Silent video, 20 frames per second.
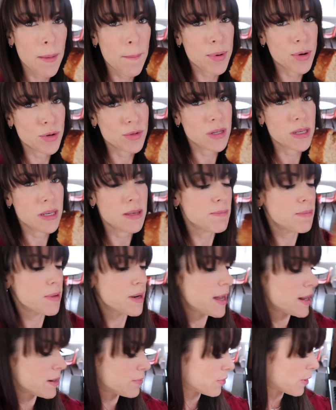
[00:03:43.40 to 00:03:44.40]
protein
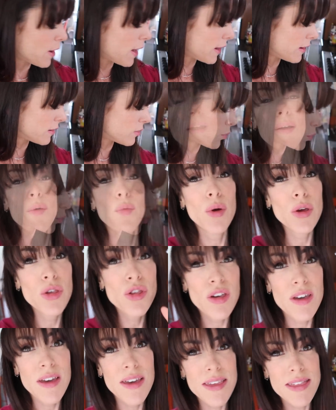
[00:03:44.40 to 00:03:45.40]
banana bread,
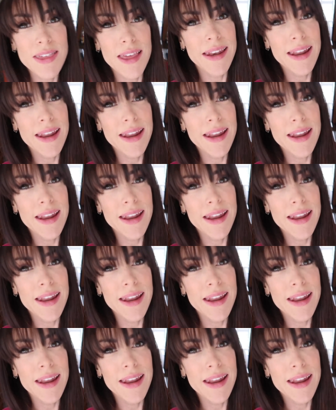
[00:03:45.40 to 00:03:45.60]
which is